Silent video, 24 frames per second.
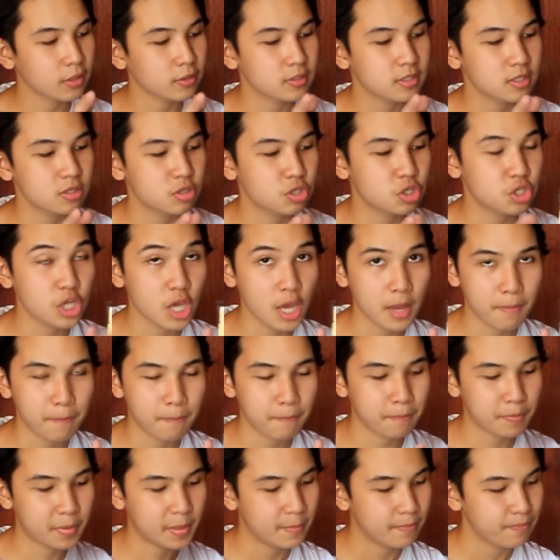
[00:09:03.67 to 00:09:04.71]
si Chip
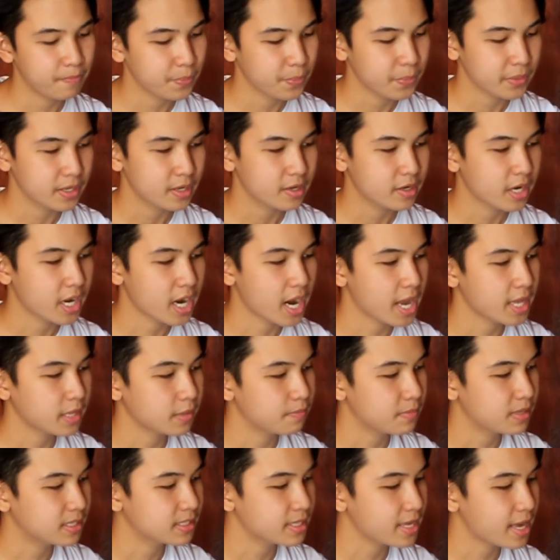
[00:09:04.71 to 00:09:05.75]
right
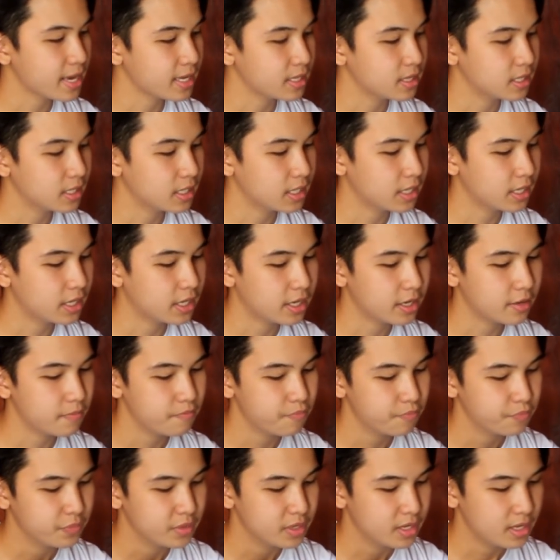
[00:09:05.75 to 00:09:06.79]
beside her.
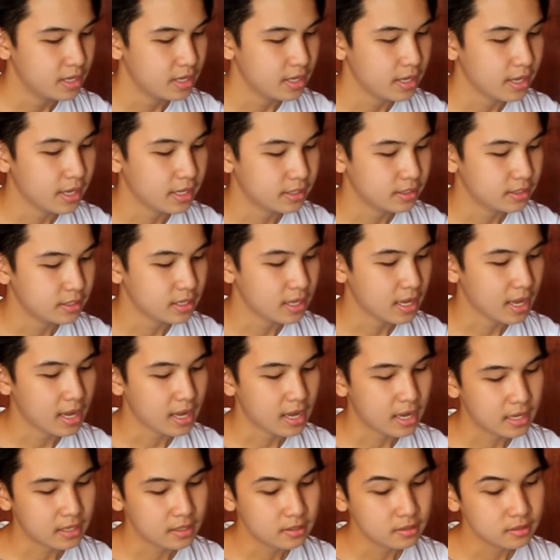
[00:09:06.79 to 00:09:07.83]
And
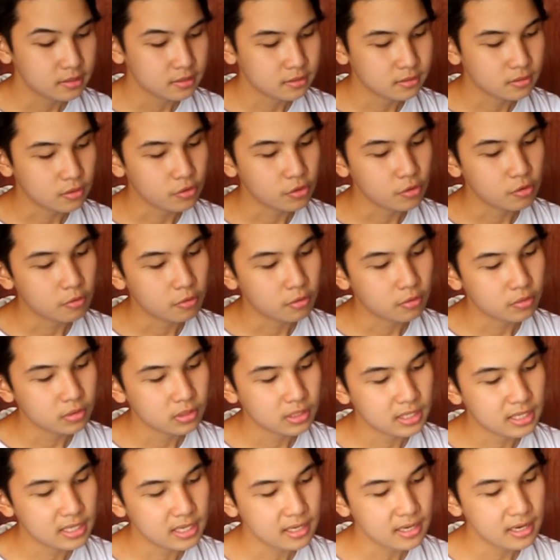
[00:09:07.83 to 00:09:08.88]
yeah, so yung
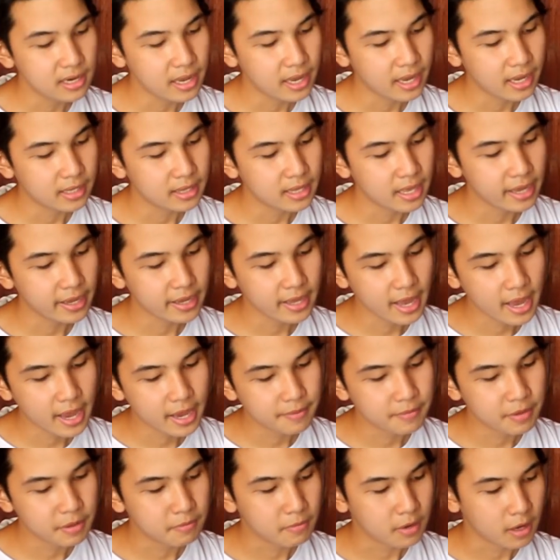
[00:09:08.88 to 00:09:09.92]
gilid, ayan,
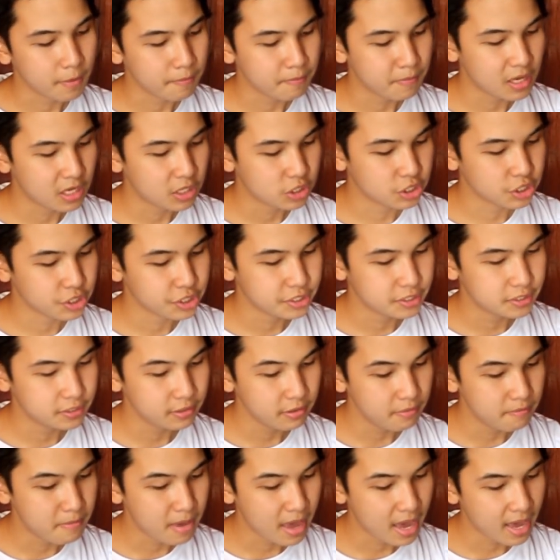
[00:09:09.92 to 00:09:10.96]
may mga pictures ni
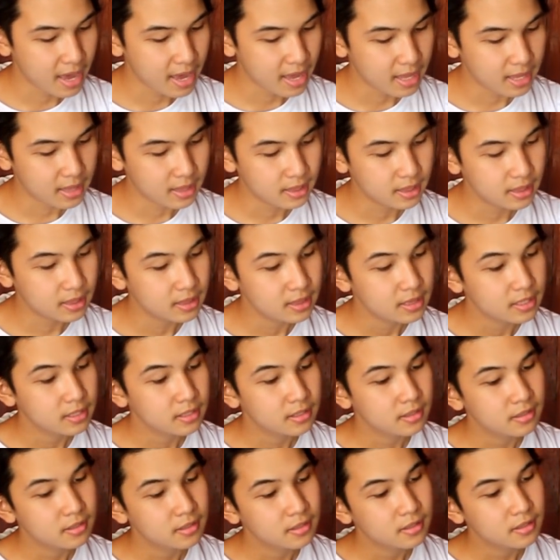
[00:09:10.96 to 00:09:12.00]
Belle.
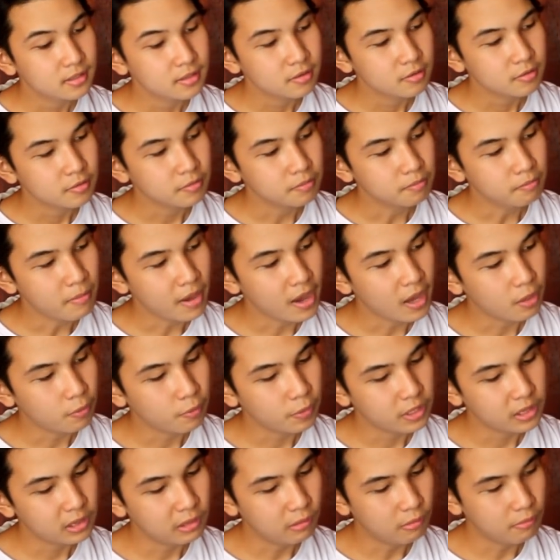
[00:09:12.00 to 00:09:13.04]
Belle
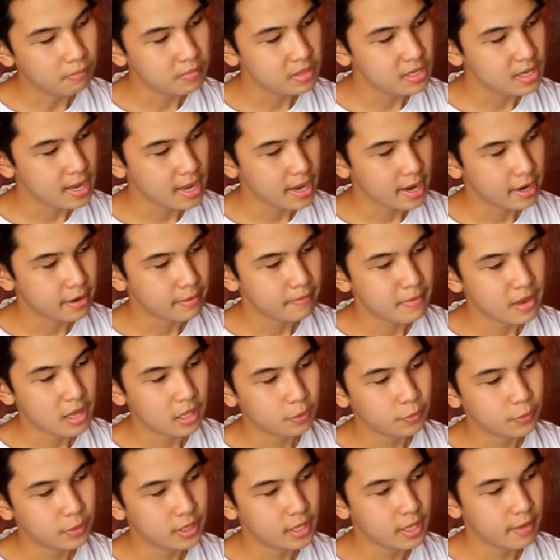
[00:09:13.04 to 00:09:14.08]
with Lumiere, Belle
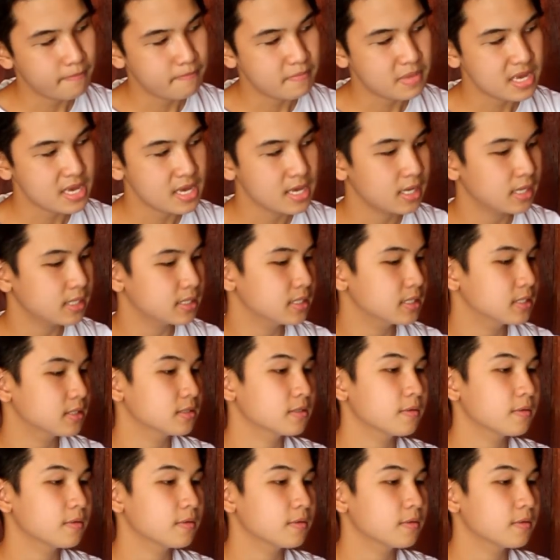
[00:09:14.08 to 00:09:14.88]
with the Beast.